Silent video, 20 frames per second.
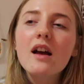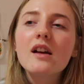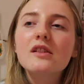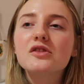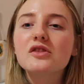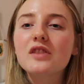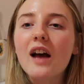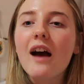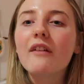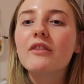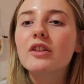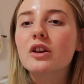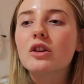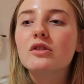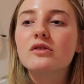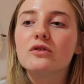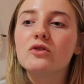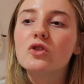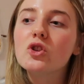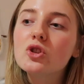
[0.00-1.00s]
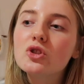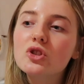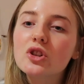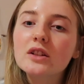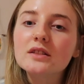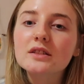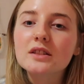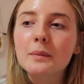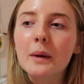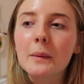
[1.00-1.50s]
just having loads of
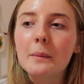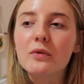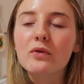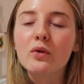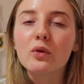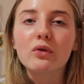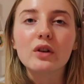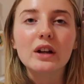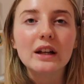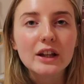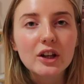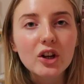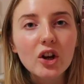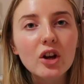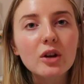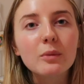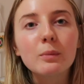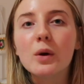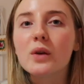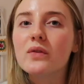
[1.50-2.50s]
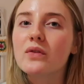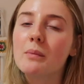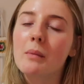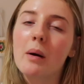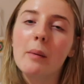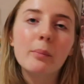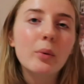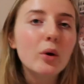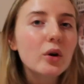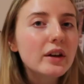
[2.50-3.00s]
nutrients to make me feel really good, moving
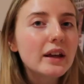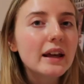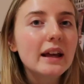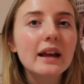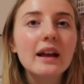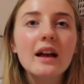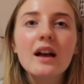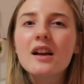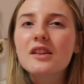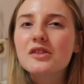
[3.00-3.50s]
my body,